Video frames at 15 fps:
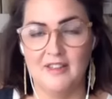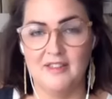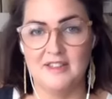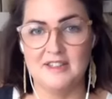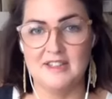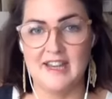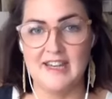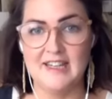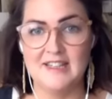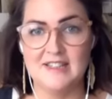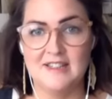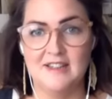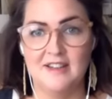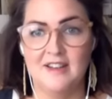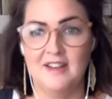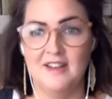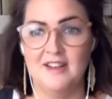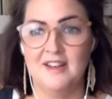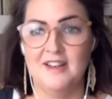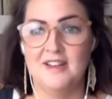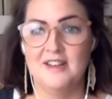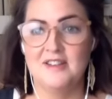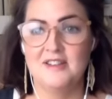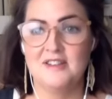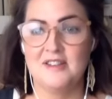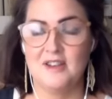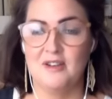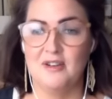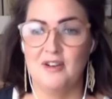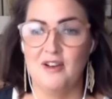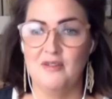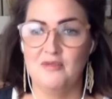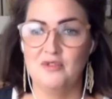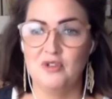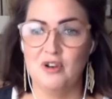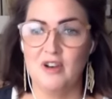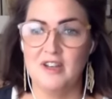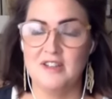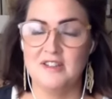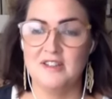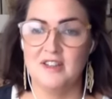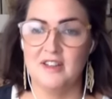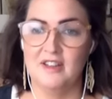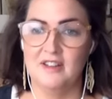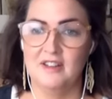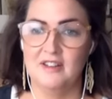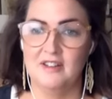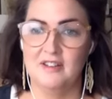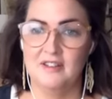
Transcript: like the date. So I've tried to,